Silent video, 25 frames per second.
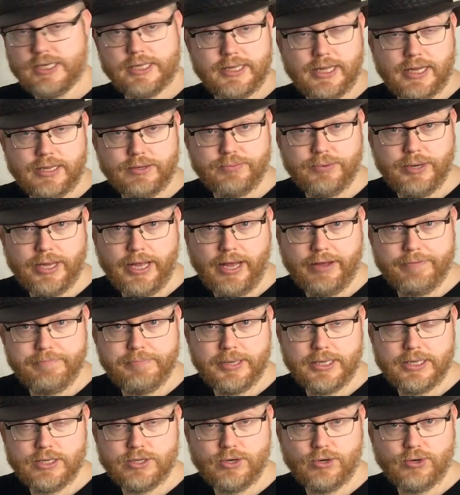that we have
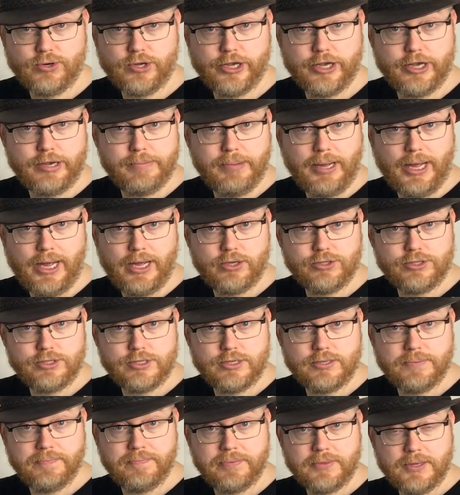been talking
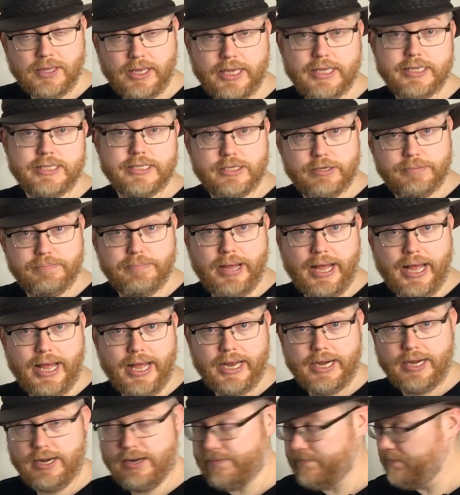about is a
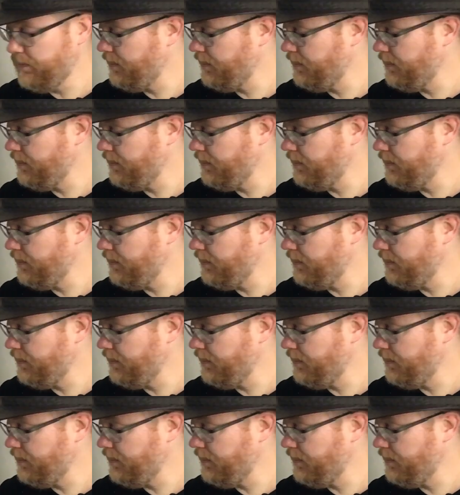man,